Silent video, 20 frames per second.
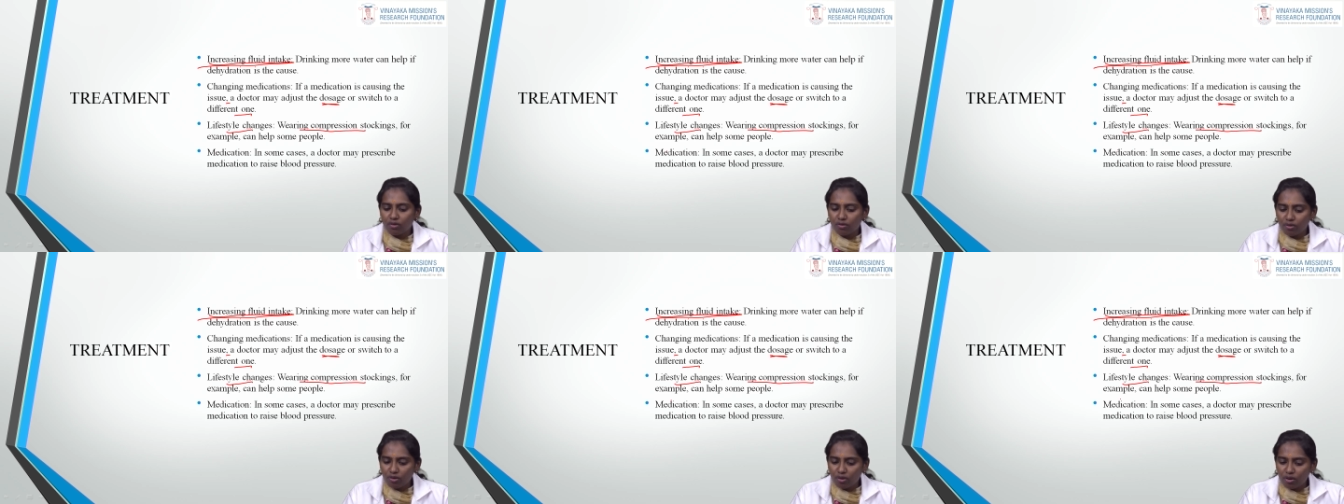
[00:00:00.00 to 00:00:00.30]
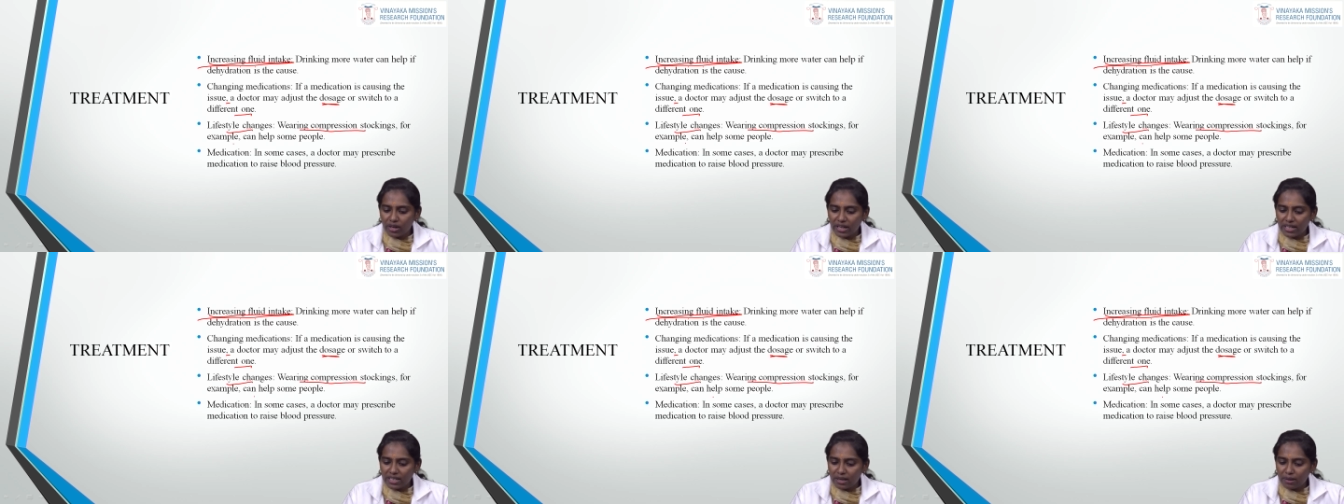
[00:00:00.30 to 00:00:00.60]

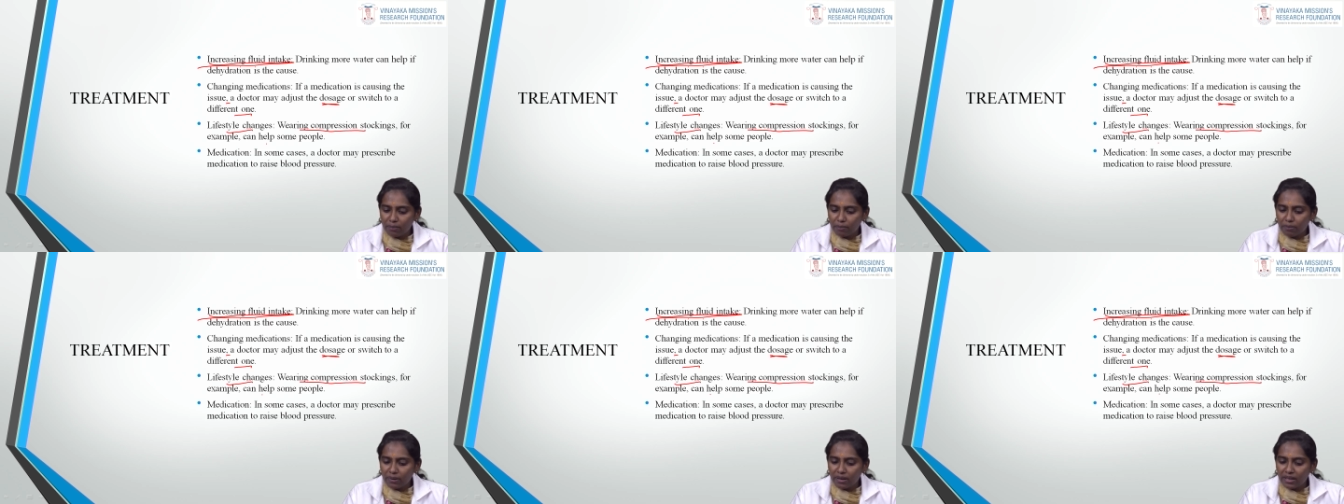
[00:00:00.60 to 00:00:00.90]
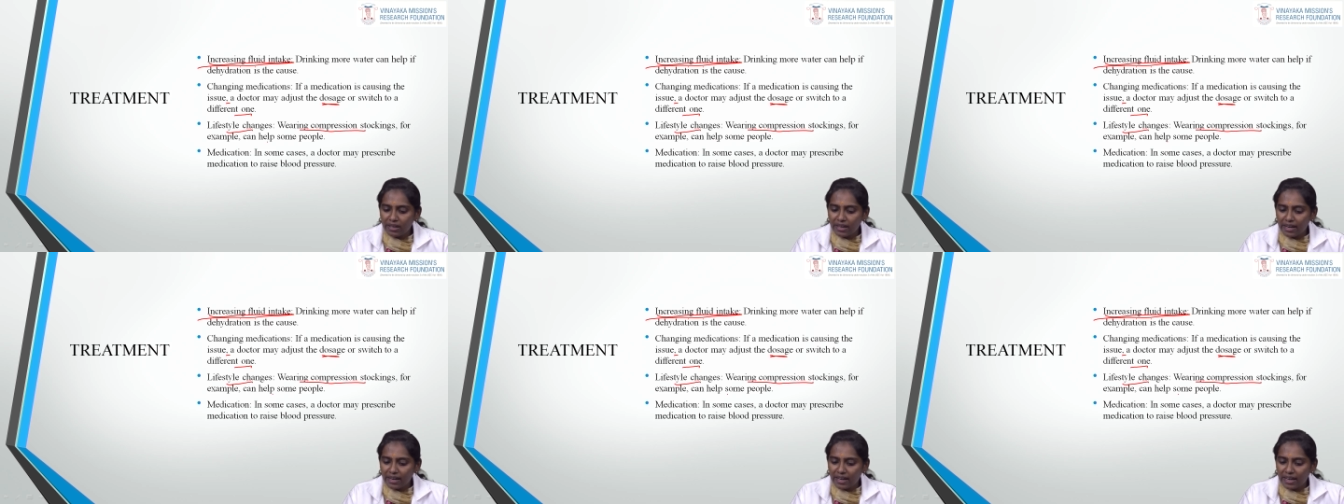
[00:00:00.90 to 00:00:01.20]
for
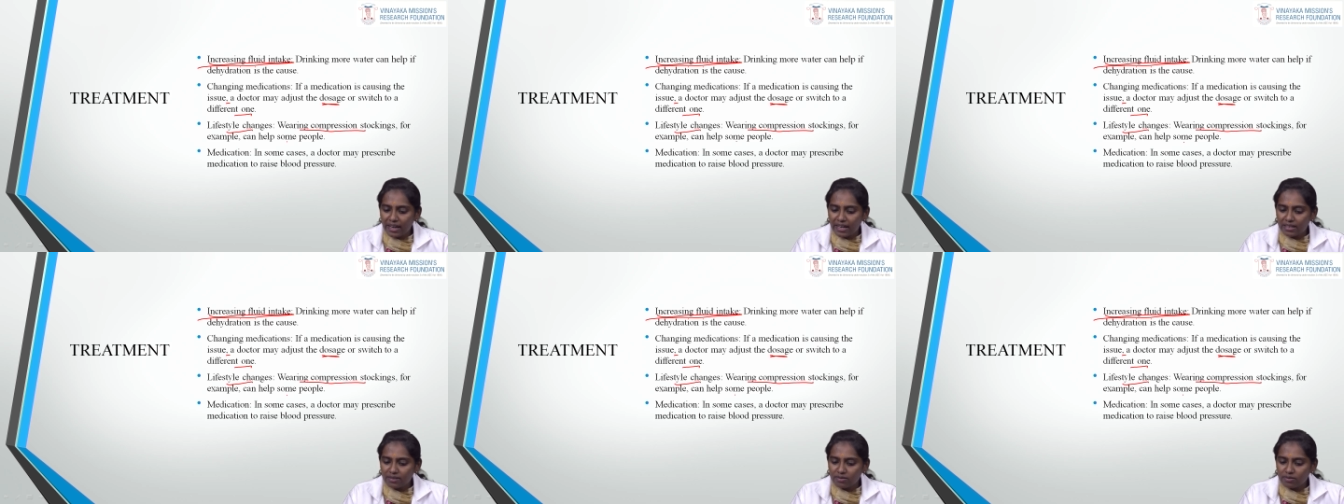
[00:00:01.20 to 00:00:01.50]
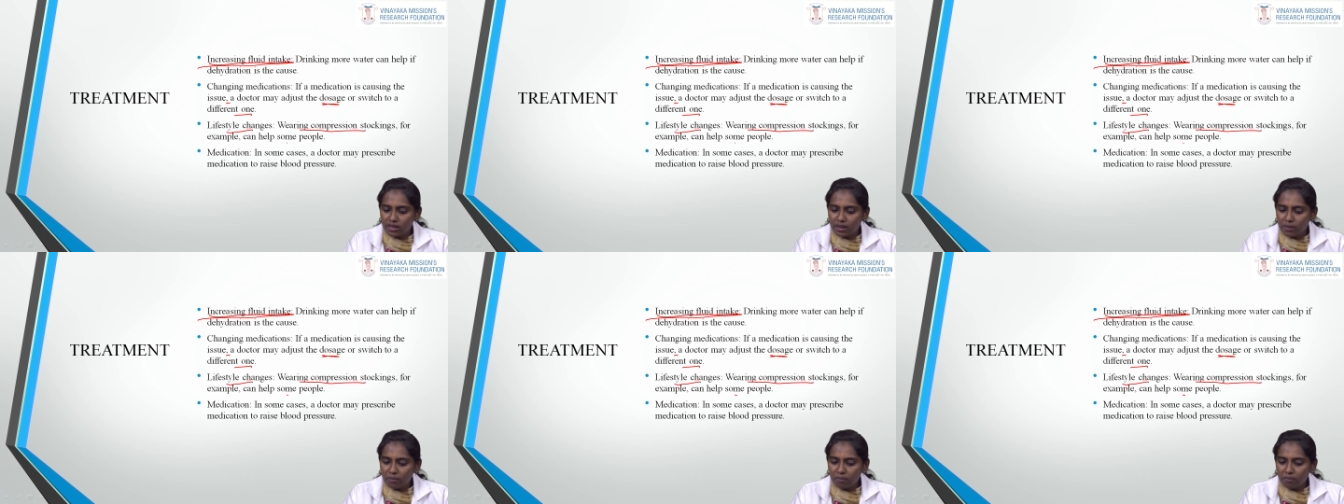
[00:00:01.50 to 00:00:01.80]
example, can
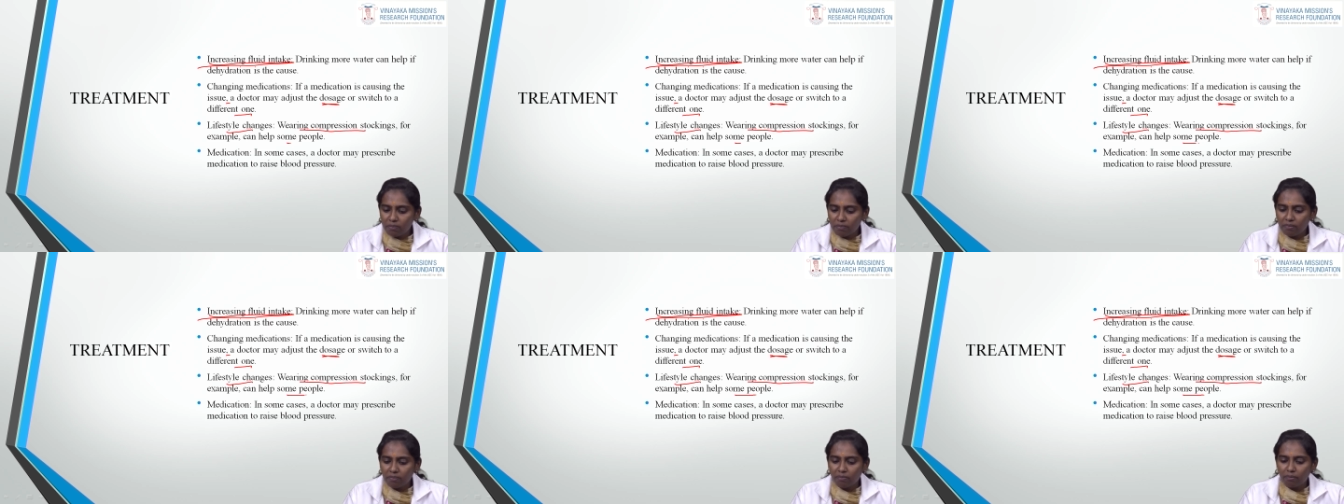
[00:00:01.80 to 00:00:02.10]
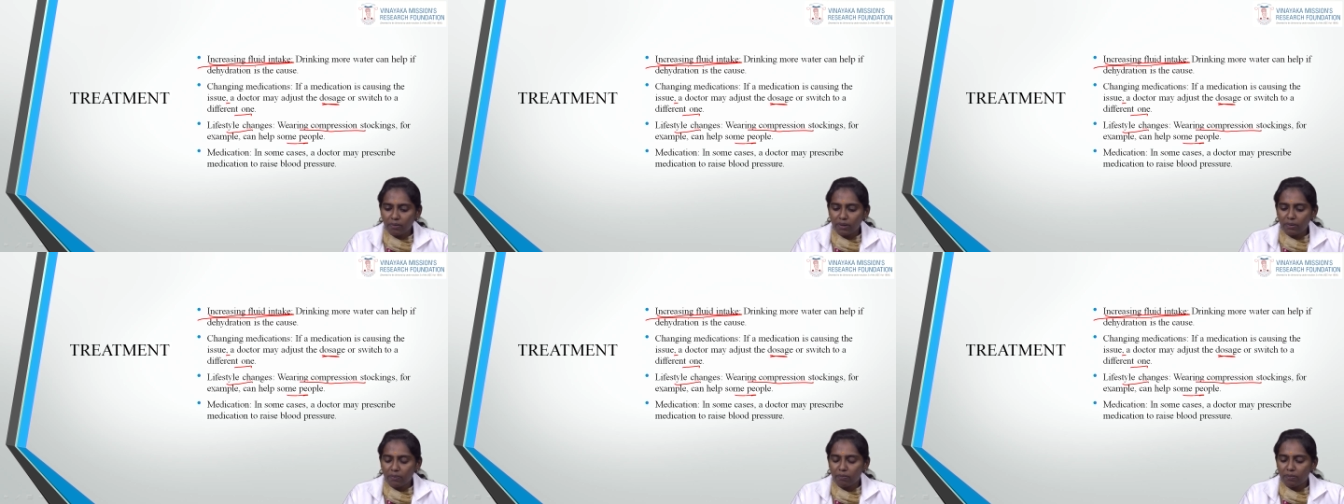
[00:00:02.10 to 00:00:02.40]
help some
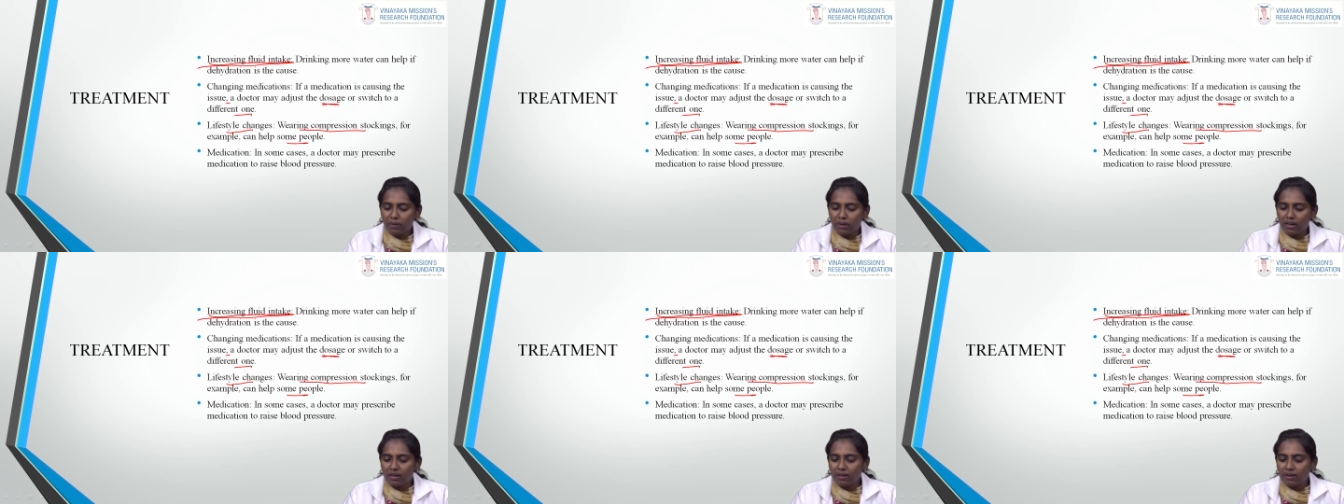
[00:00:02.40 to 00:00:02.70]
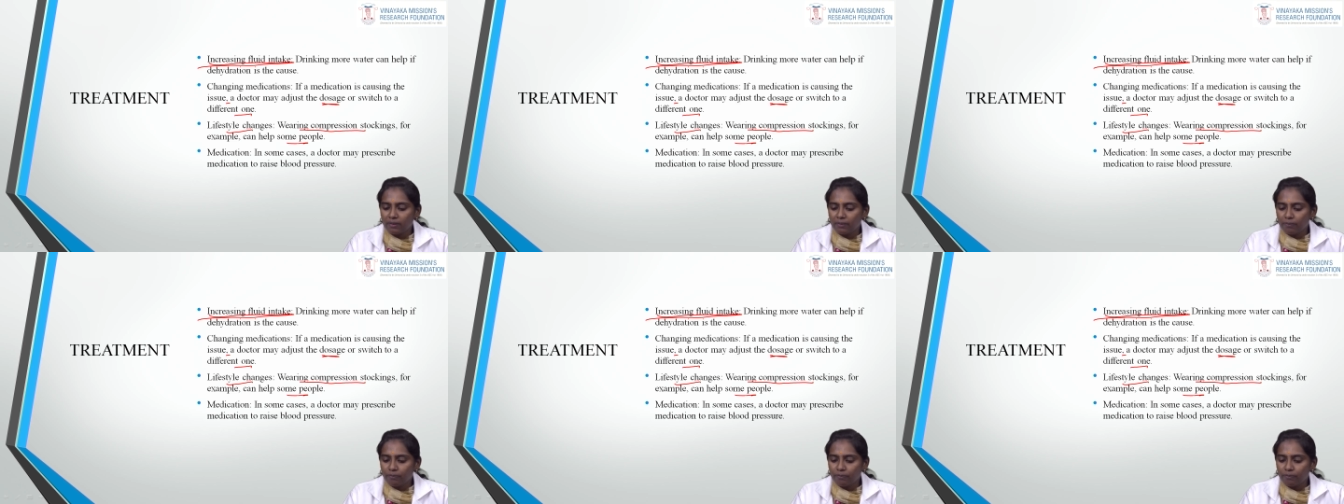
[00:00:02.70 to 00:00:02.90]
people.